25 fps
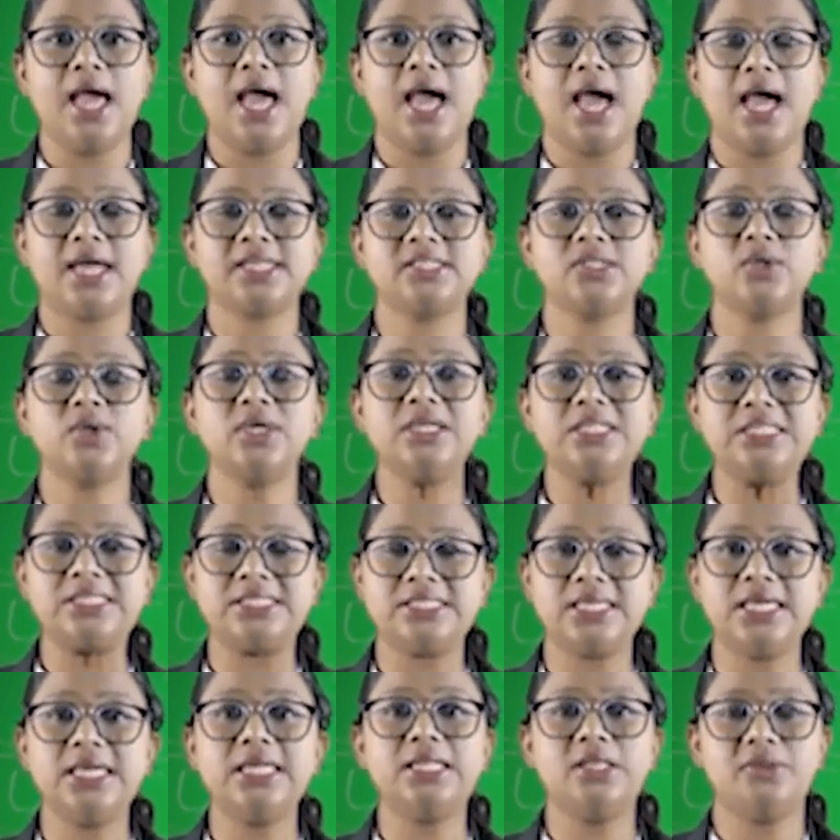As you can
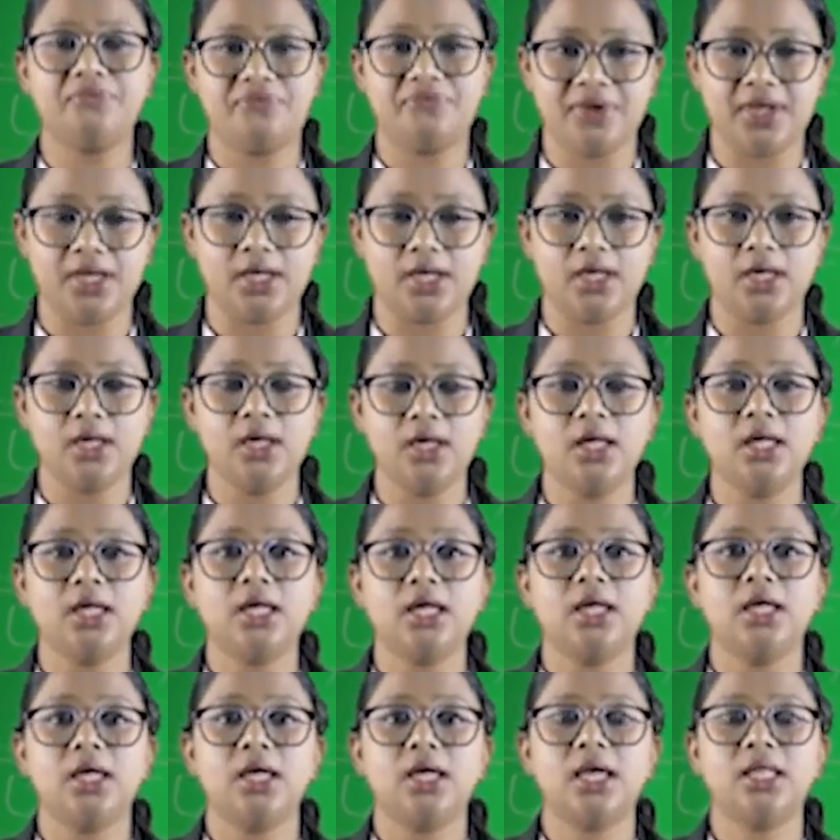see in the figure,
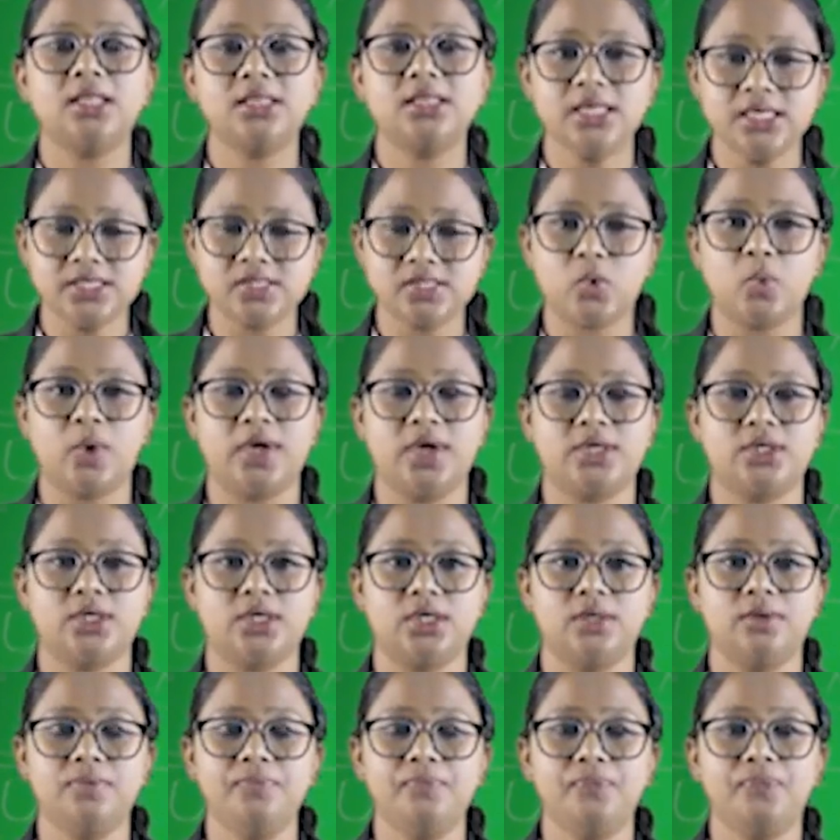in this
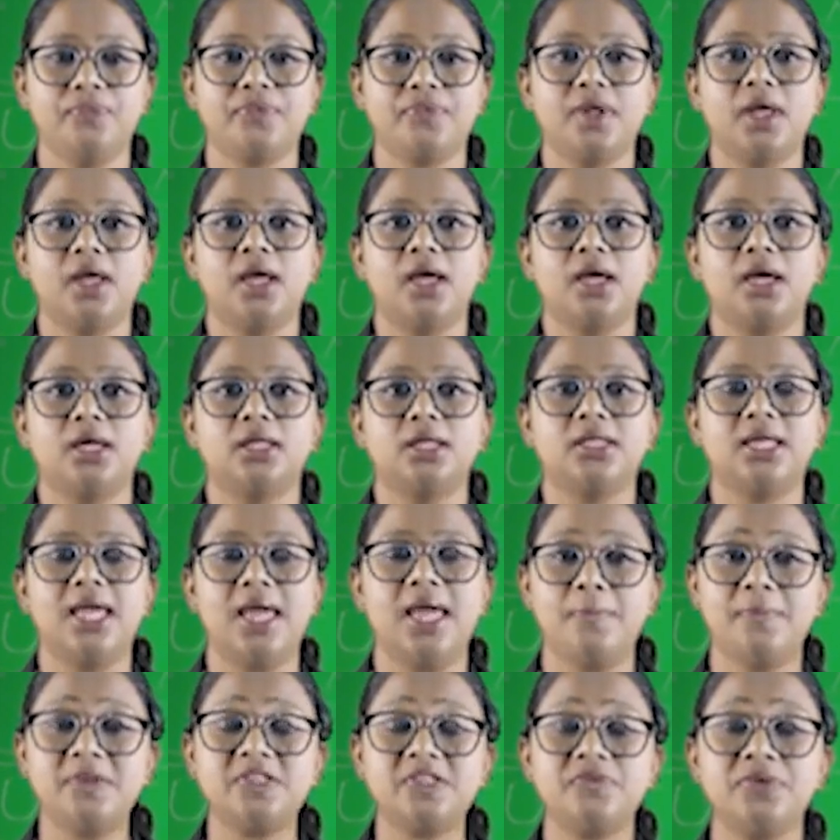question, the
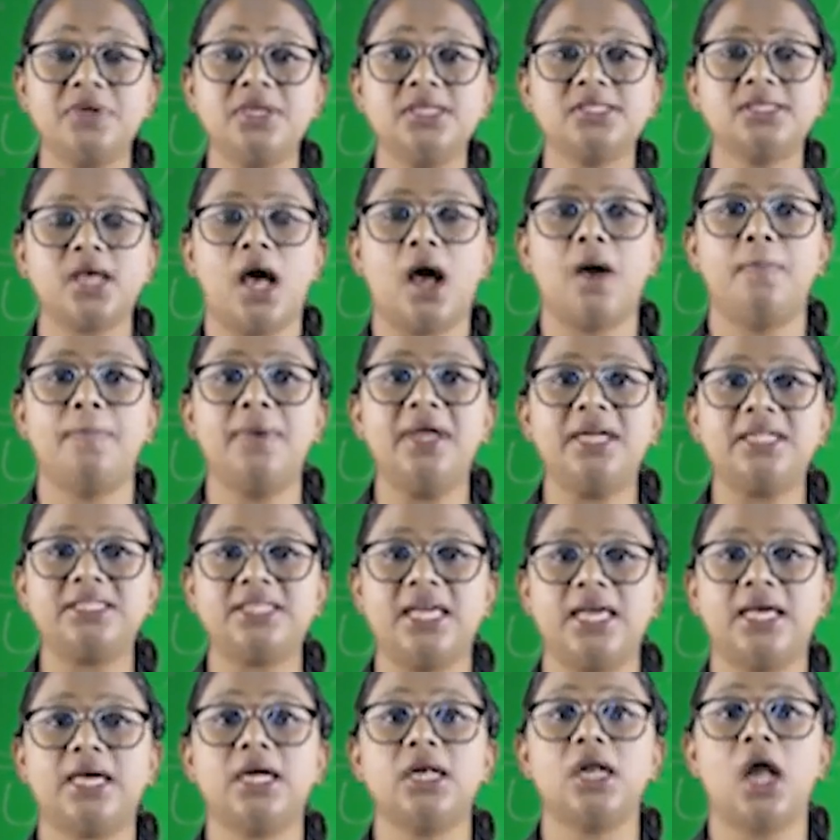hemispheres are being
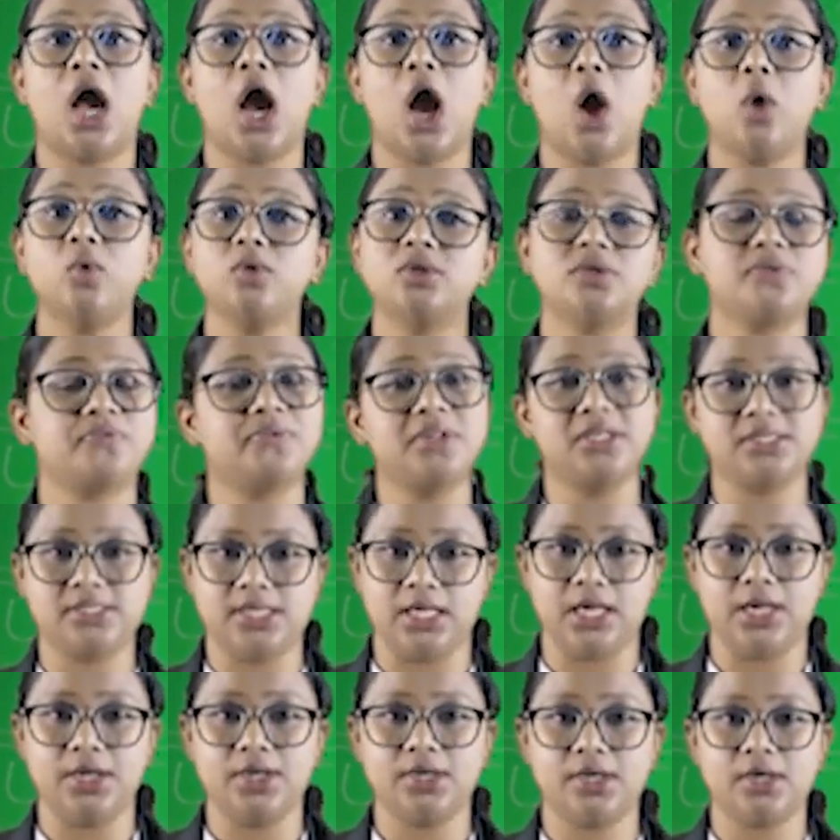taken out of the
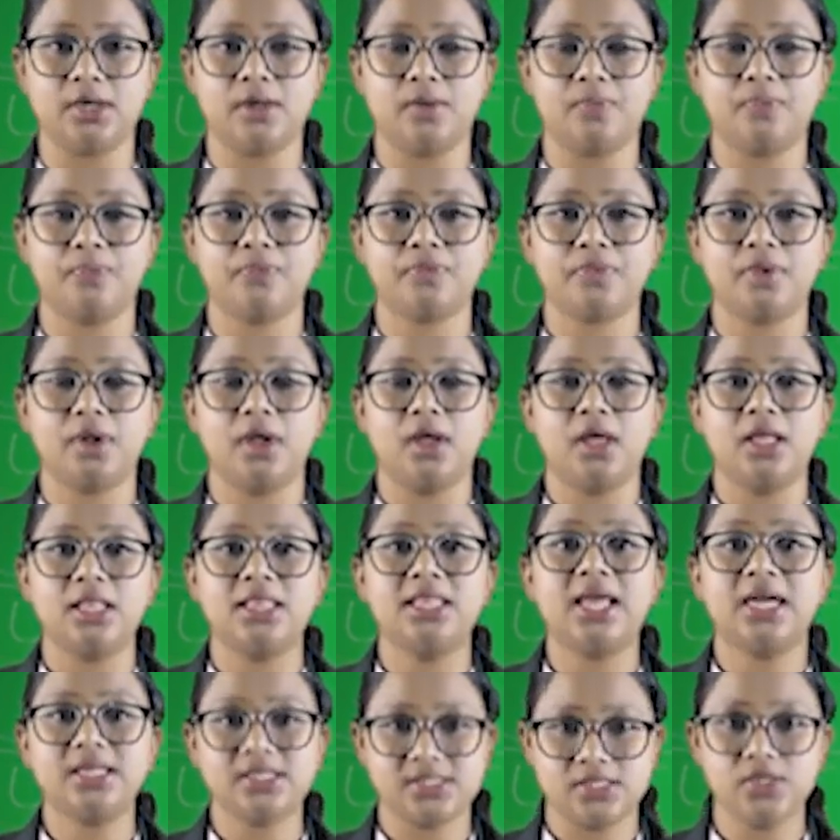cylinder.
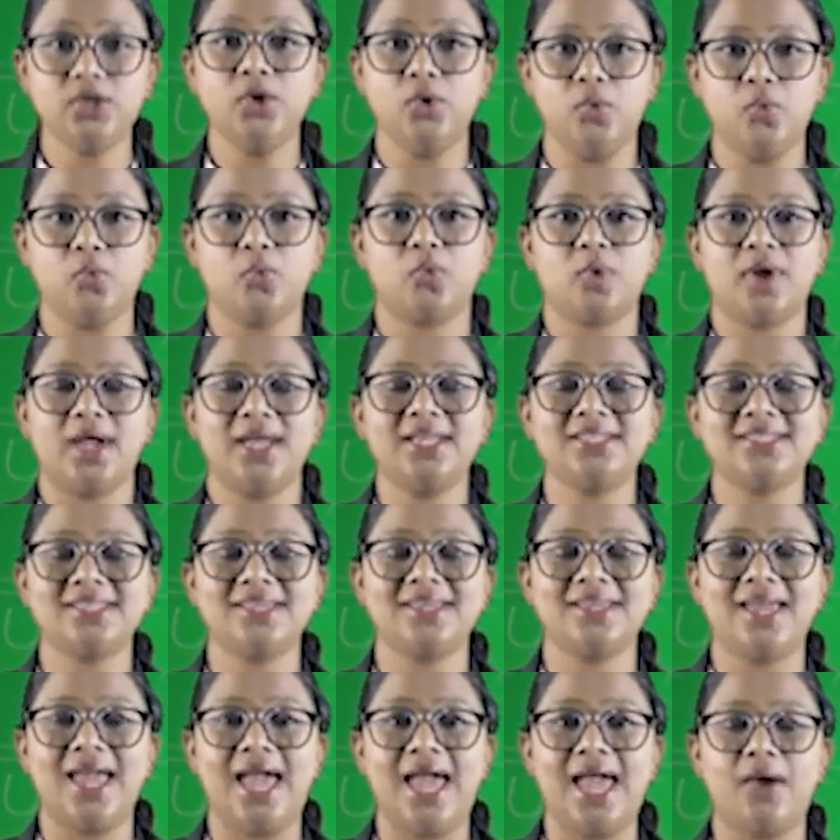That's new,
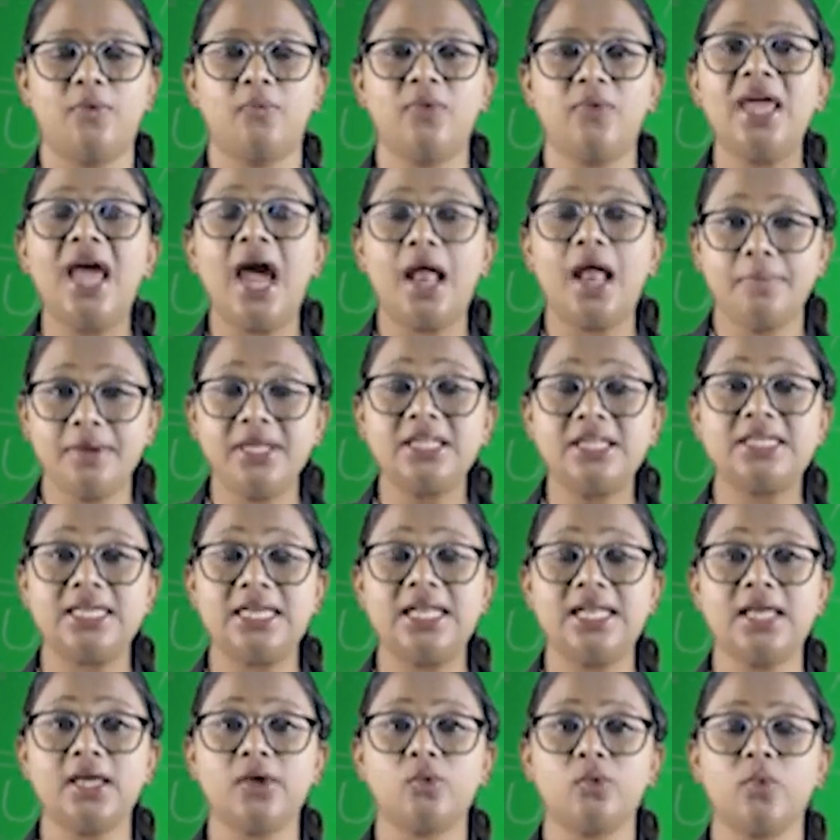right? We had been
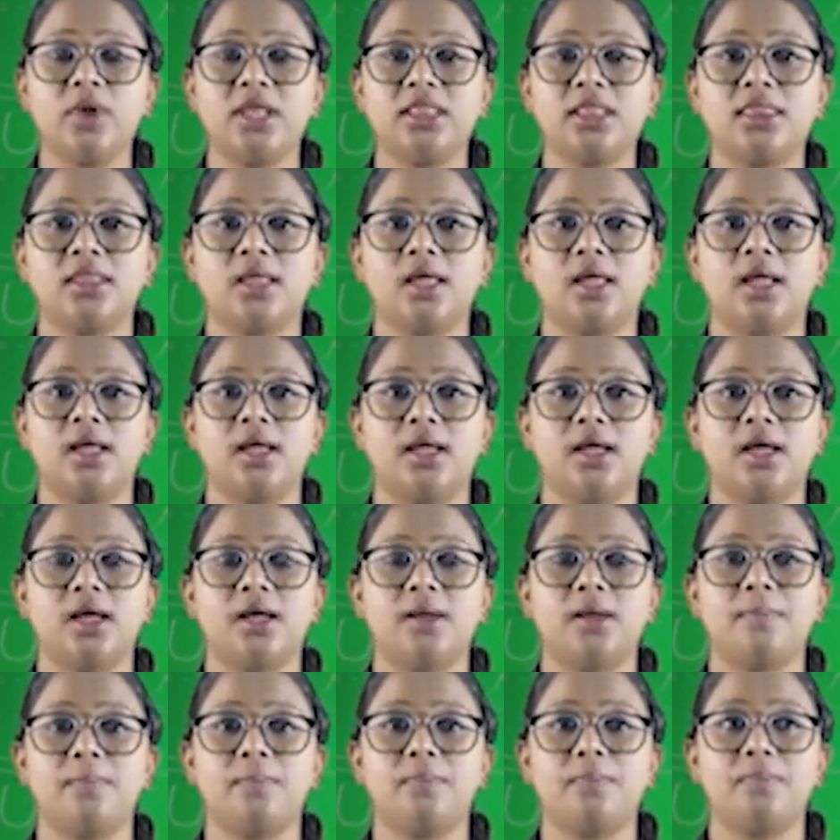dealing with
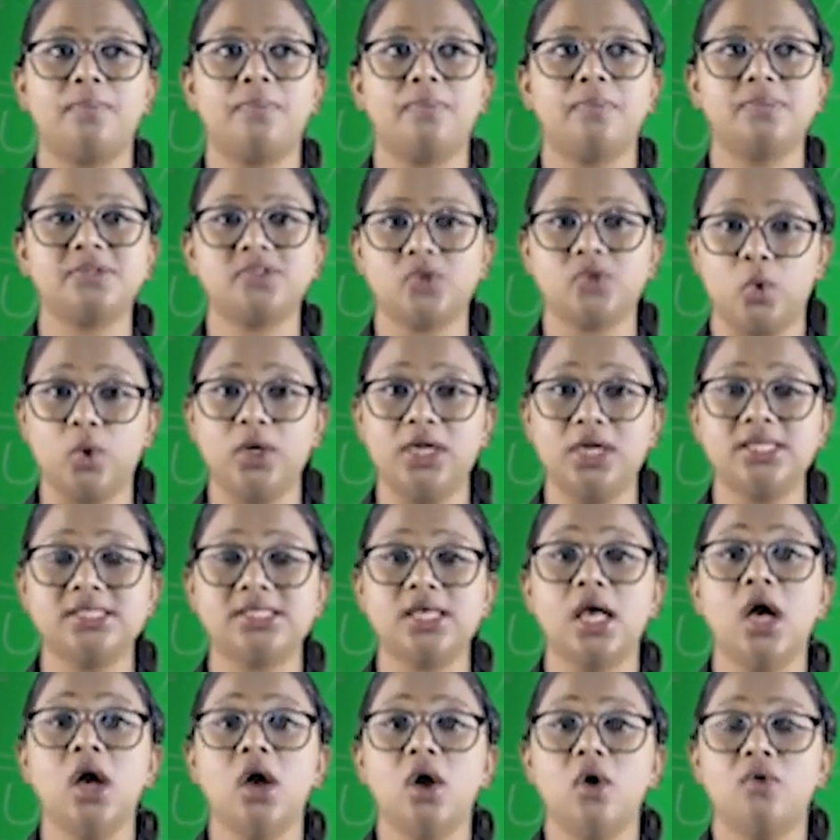solids
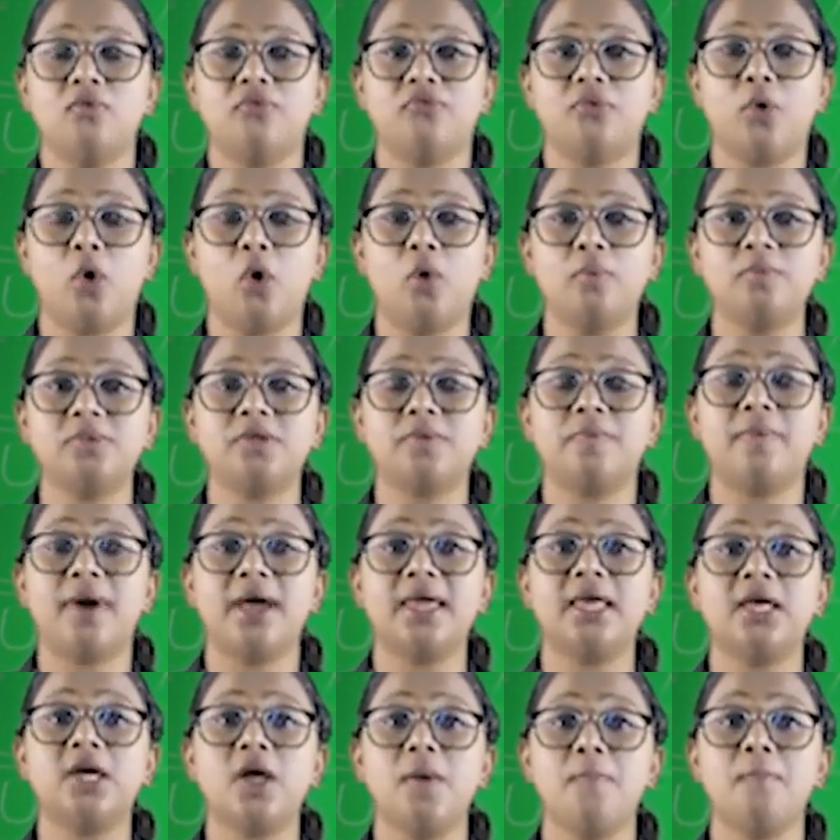formed
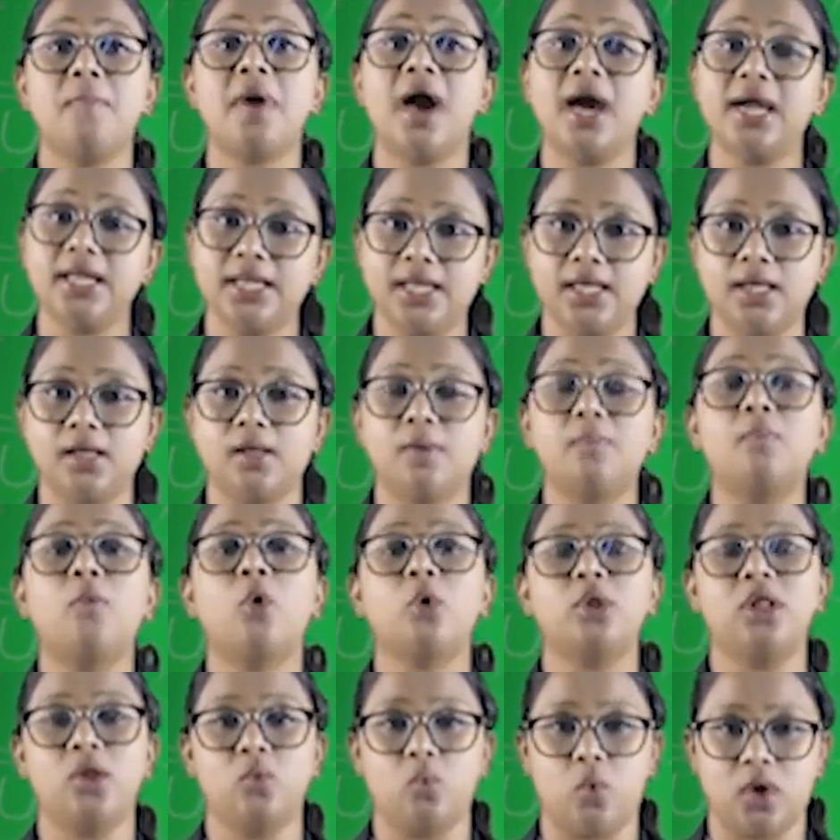by combining
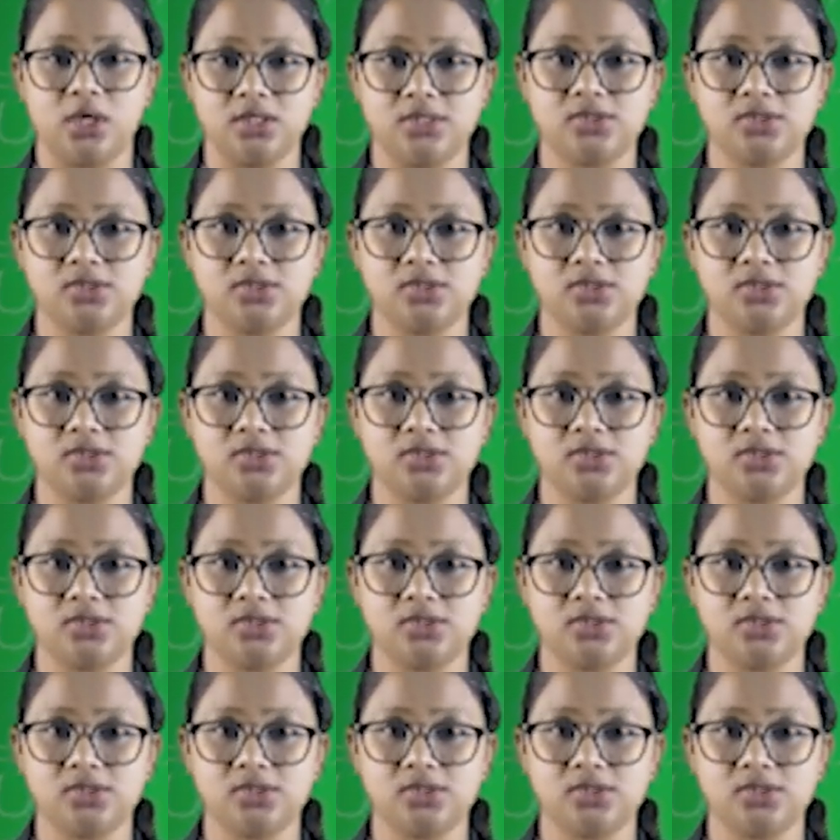more than one